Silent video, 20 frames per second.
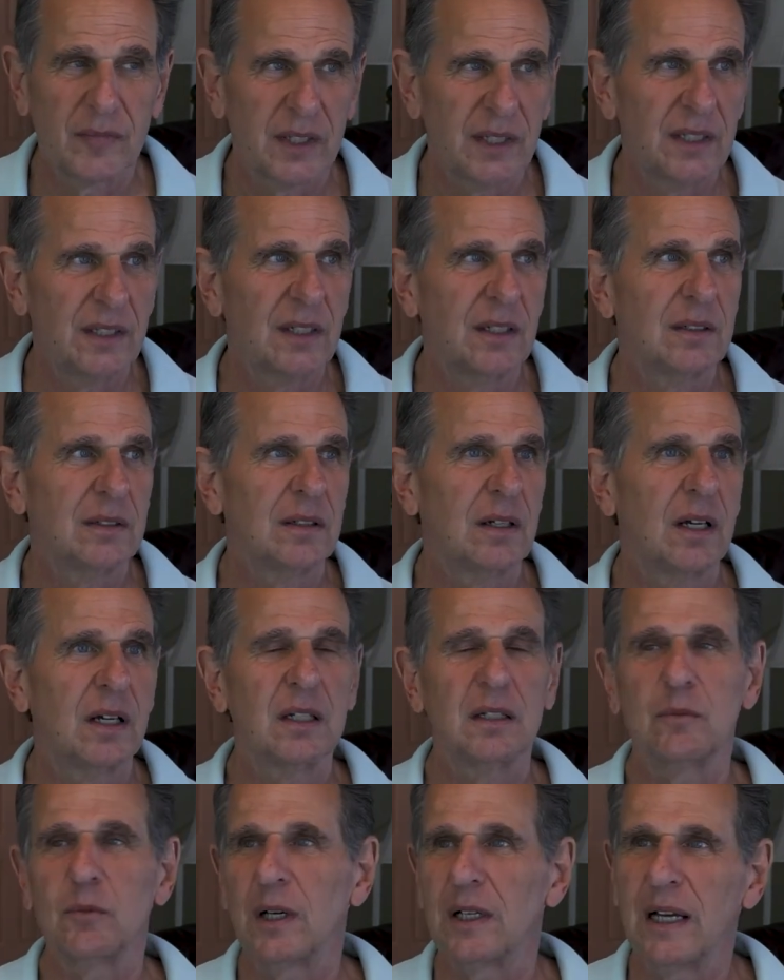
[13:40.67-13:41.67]
You know,
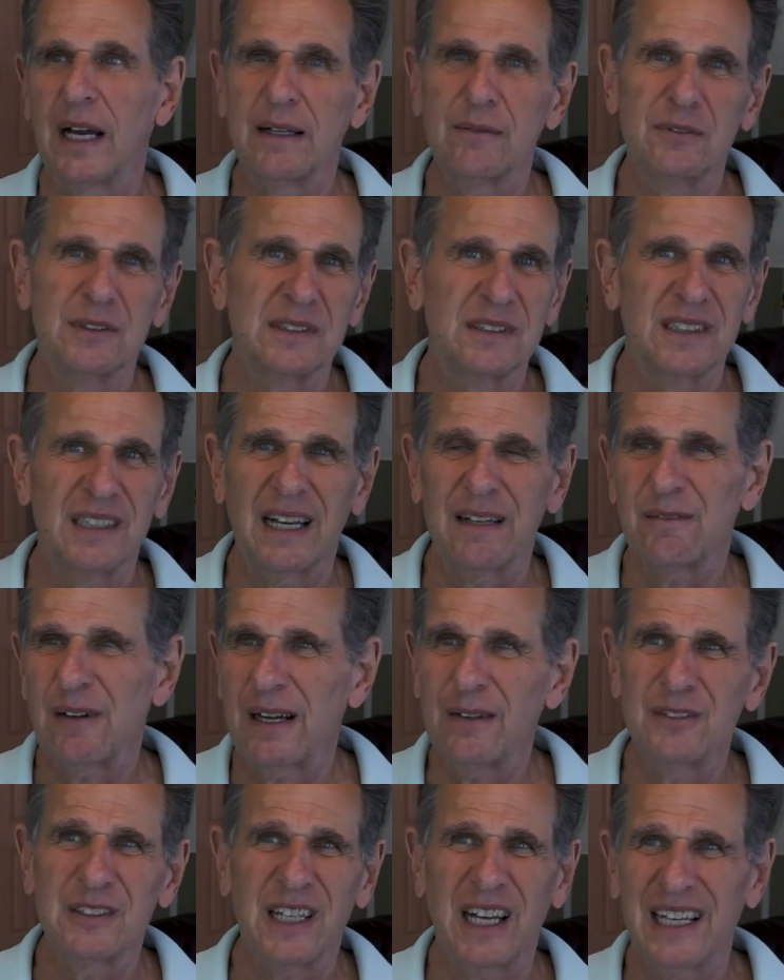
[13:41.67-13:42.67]
oh, well, I was
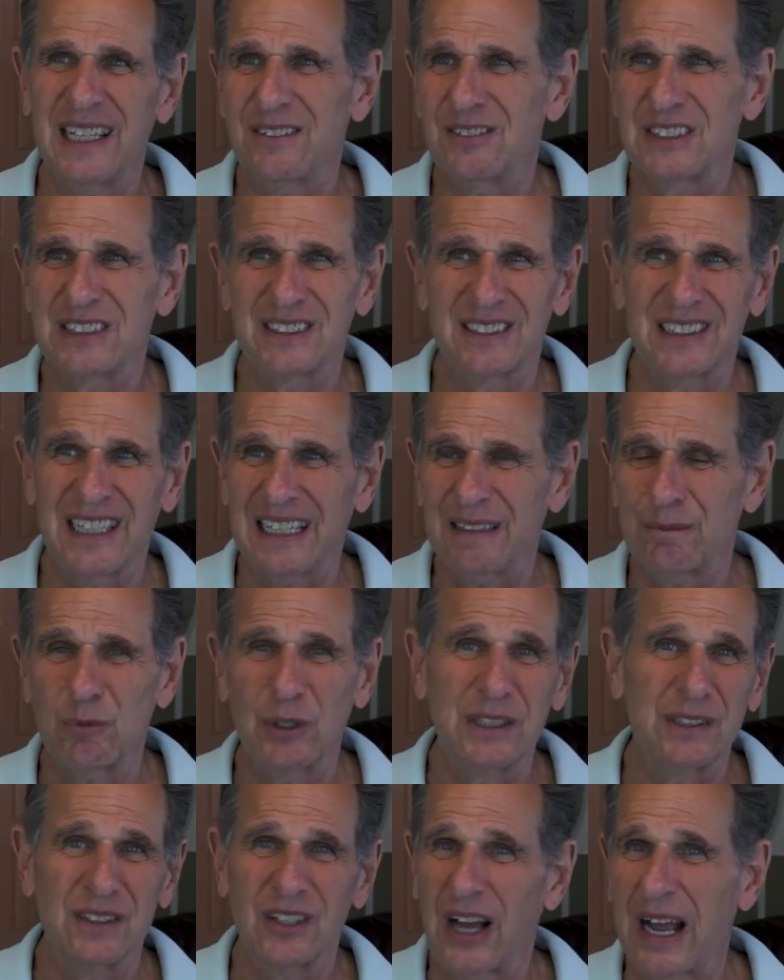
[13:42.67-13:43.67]

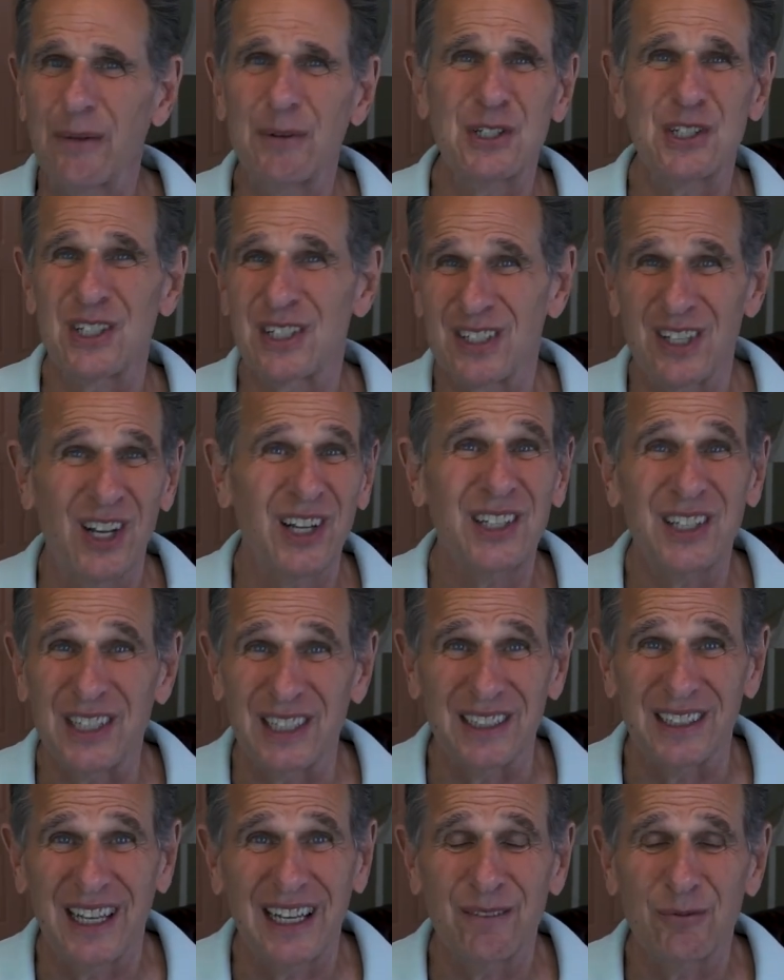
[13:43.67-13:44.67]
just
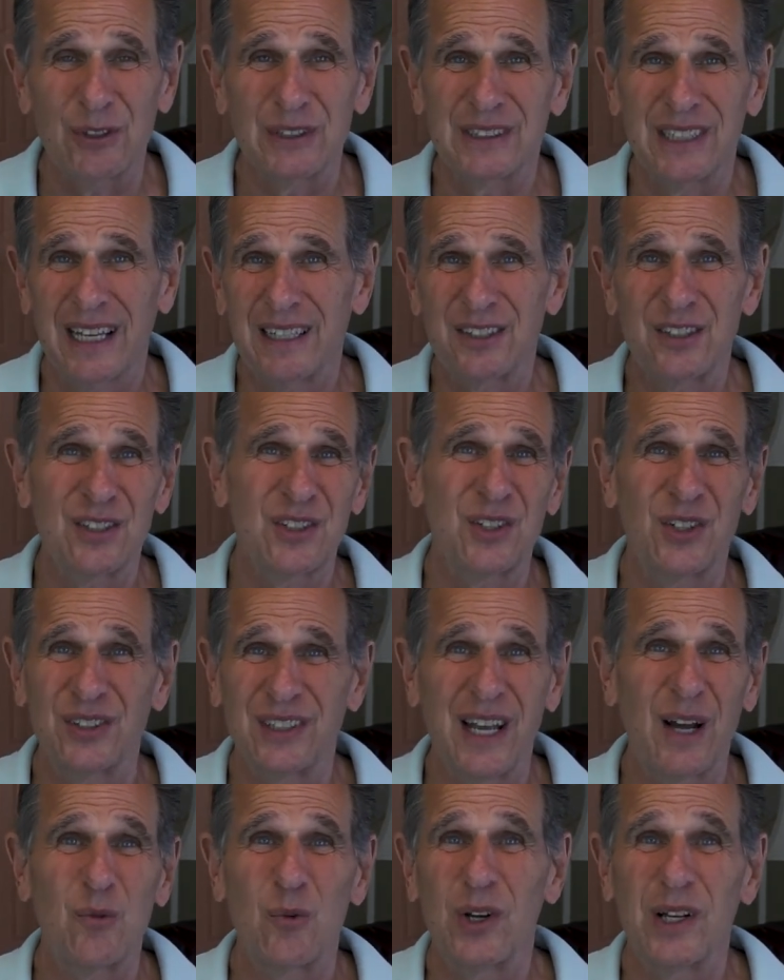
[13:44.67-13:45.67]
lucky. That just
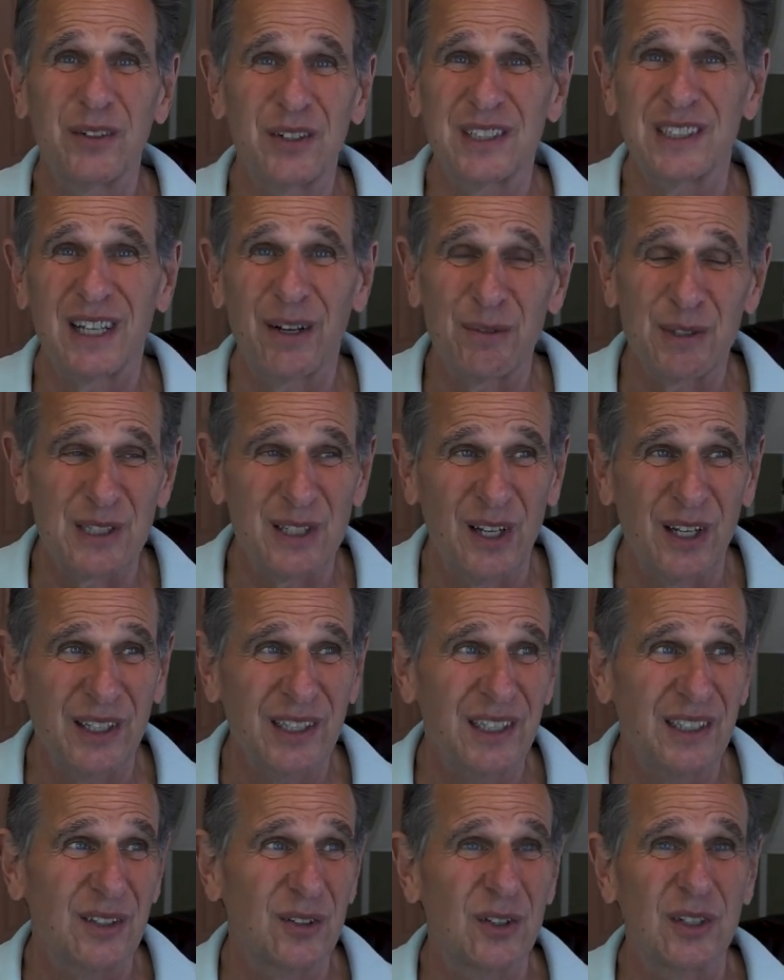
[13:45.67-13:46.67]
turned out well because I was
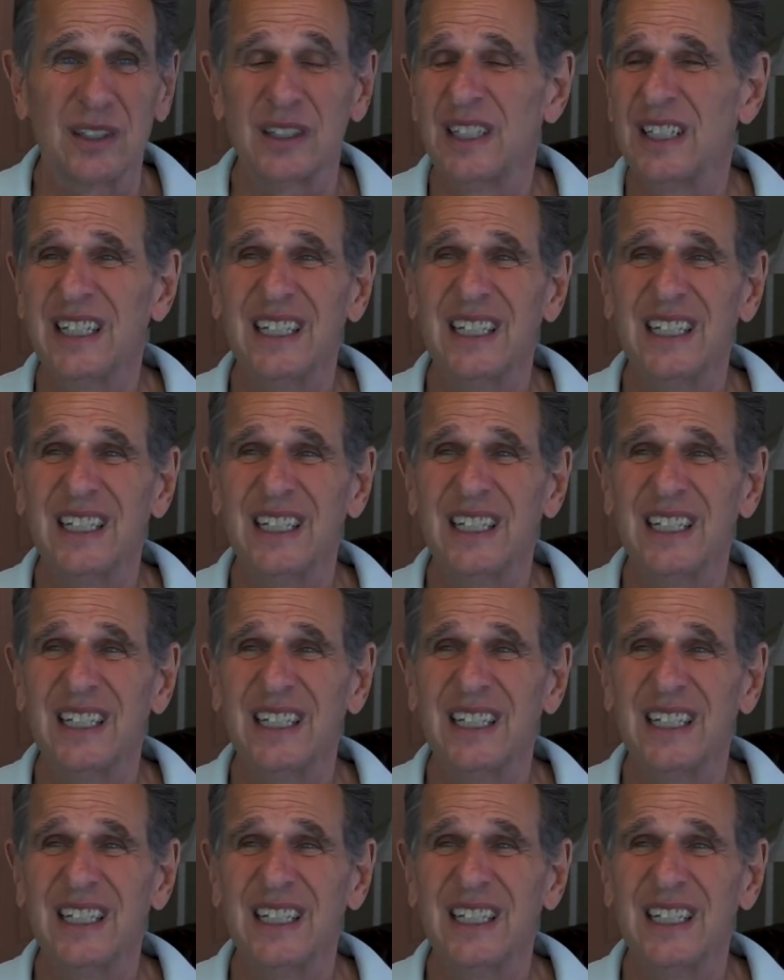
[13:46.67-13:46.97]
lucky. Or,